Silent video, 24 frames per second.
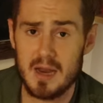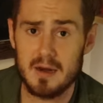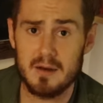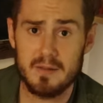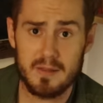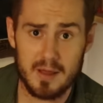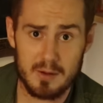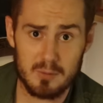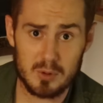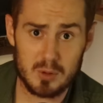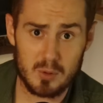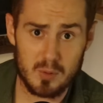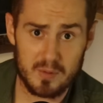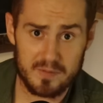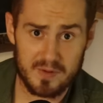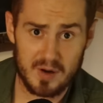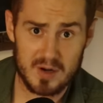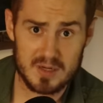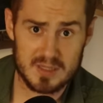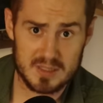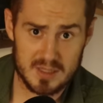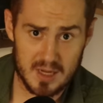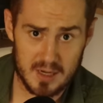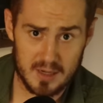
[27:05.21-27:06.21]
end, they will do it
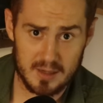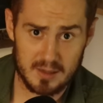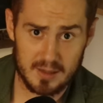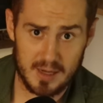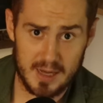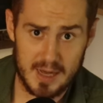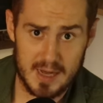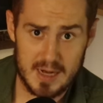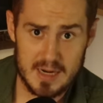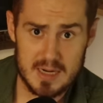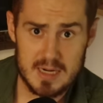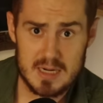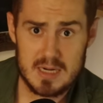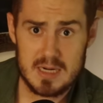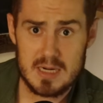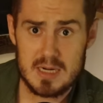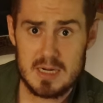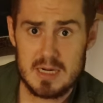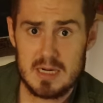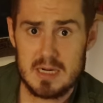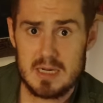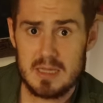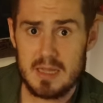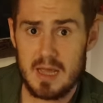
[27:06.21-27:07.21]
very suddenly.
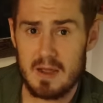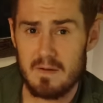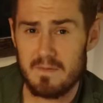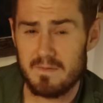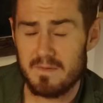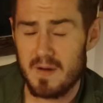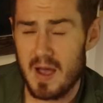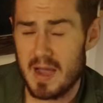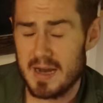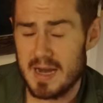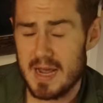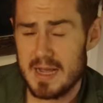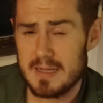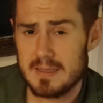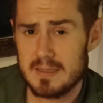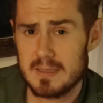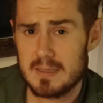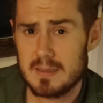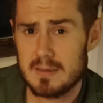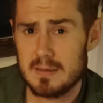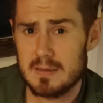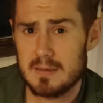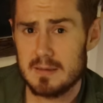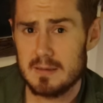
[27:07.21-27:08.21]
They have
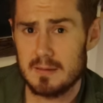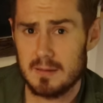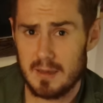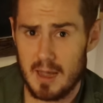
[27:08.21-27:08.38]
financed,